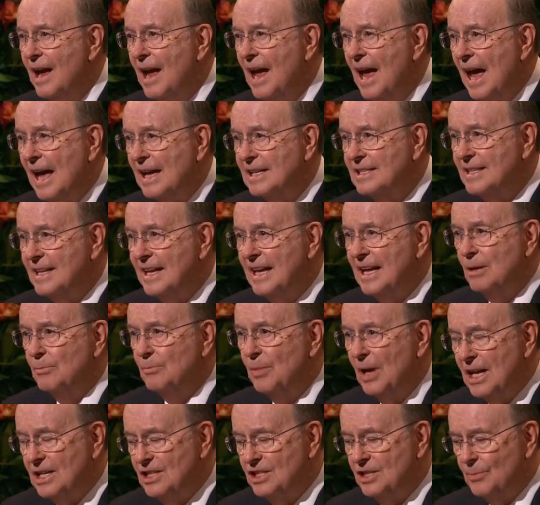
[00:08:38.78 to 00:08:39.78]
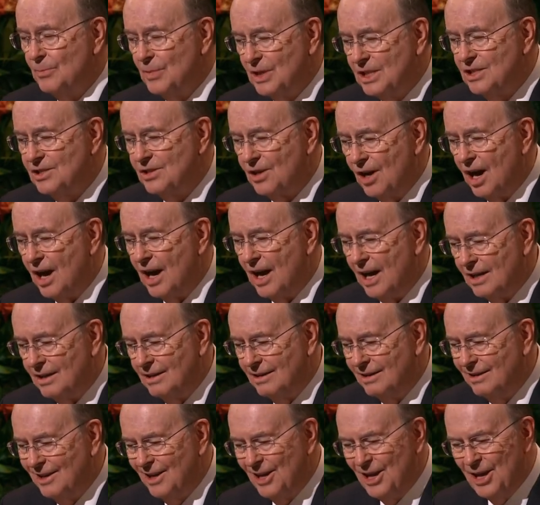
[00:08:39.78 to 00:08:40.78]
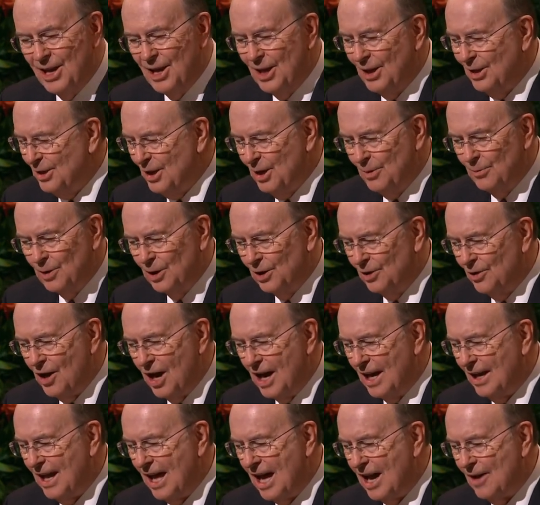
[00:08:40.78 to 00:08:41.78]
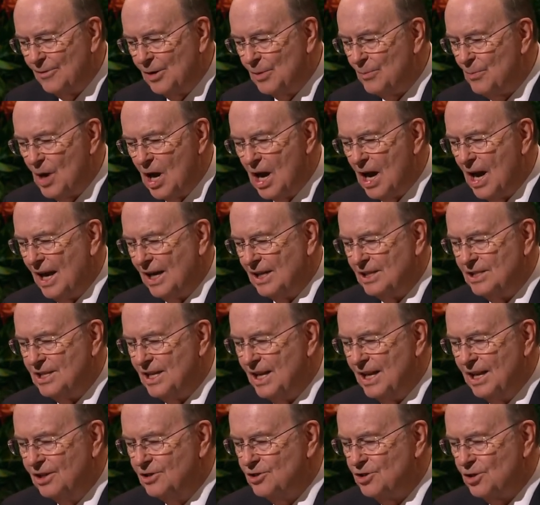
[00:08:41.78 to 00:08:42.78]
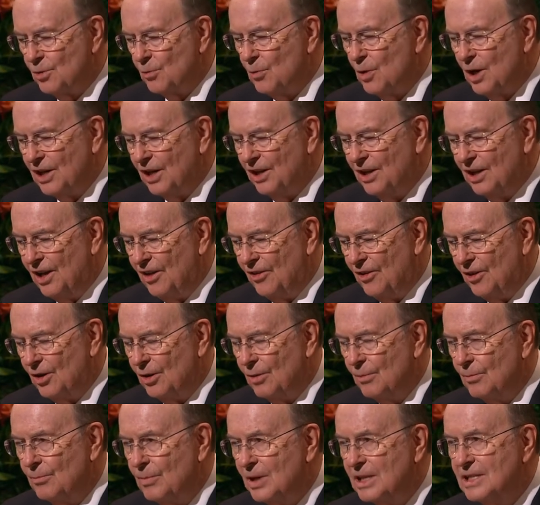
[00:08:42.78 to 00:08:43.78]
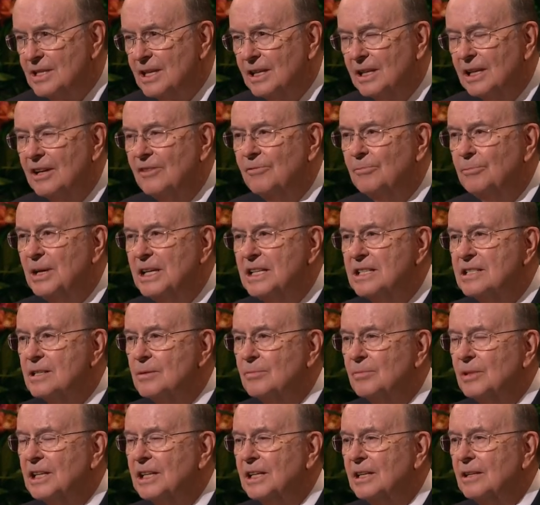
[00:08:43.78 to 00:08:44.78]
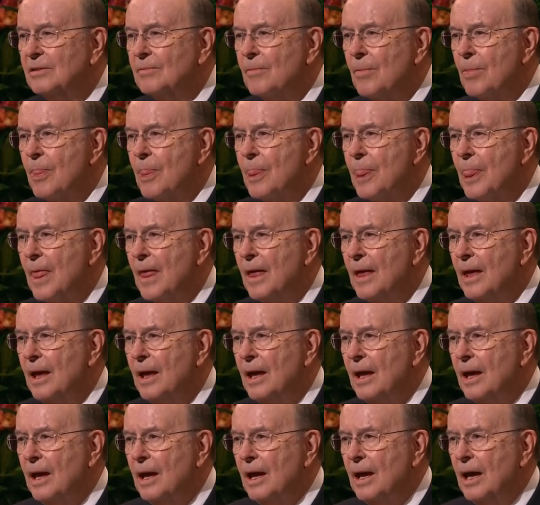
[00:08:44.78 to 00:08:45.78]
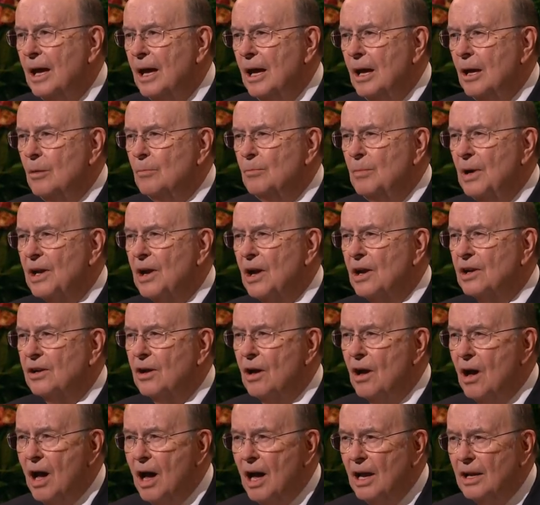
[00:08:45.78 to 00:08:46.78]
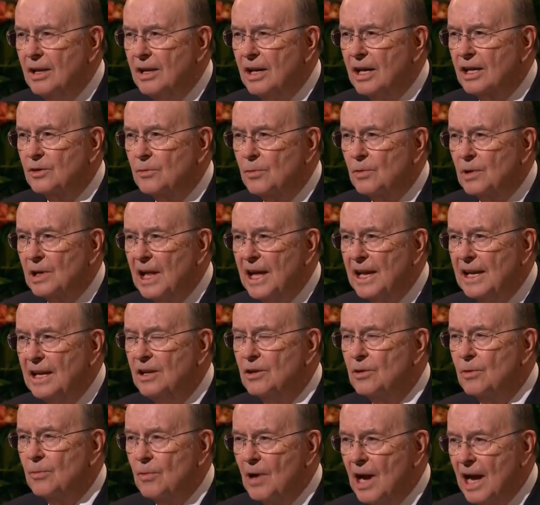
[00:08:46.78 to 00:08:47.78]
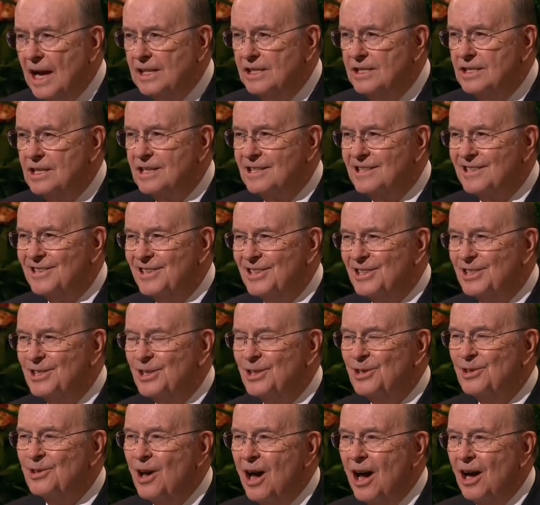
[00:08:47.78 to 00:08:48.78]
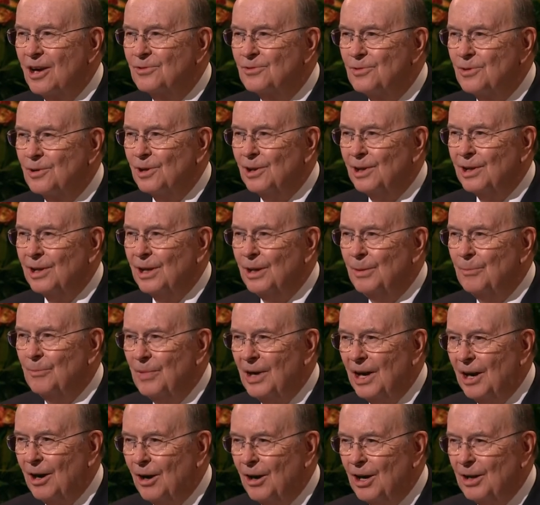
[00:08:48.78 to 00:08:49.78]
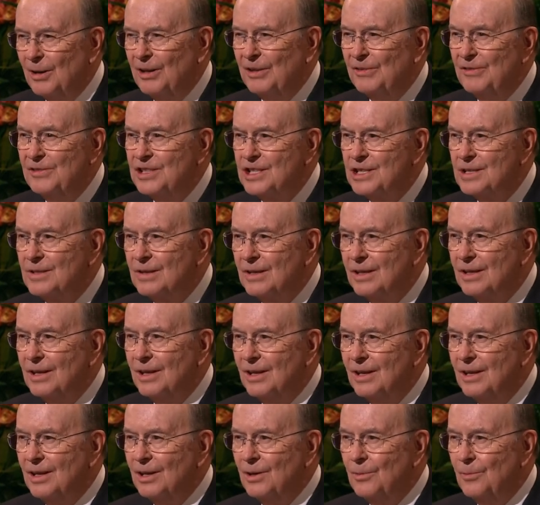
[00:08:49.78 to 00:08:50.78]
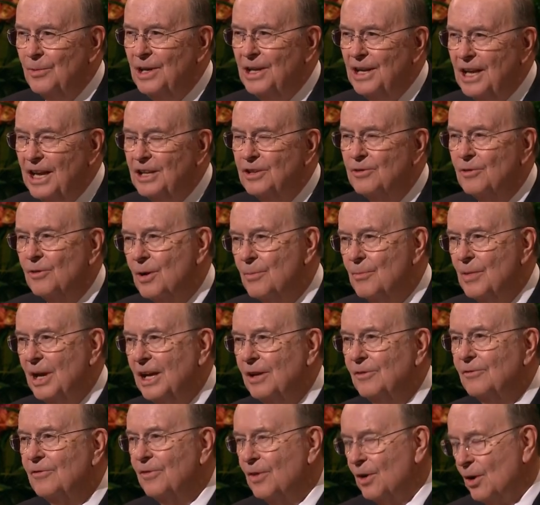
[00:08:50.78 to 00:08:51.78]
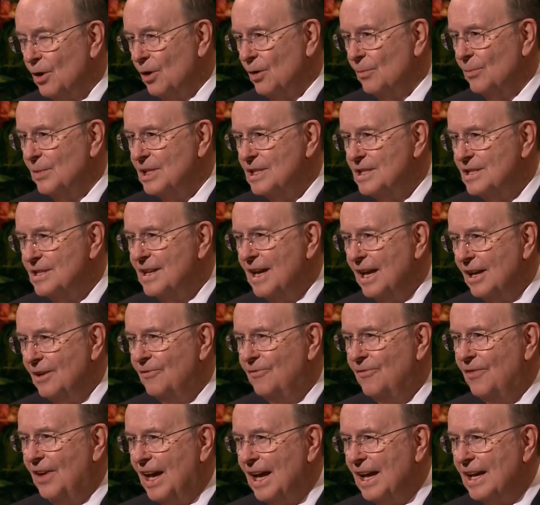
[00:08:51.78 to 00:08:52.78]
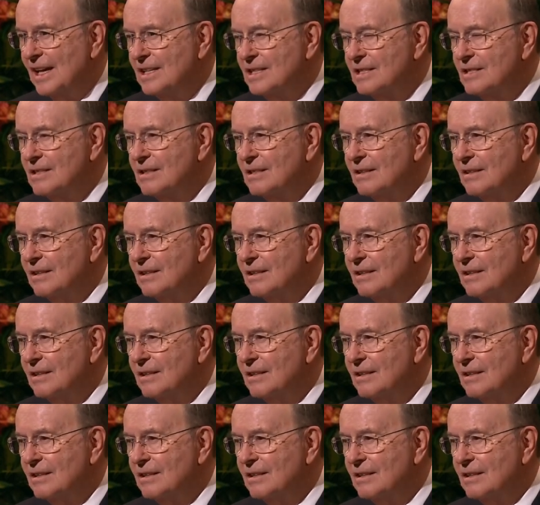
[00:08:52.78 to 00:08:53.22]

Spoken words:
As King Benjamin taught, "Ye will not have a mind to injure one another, but to live peaceably." But on conduct relating to righteousness and doctrinal imperatives, we need to remain firm and steadfast.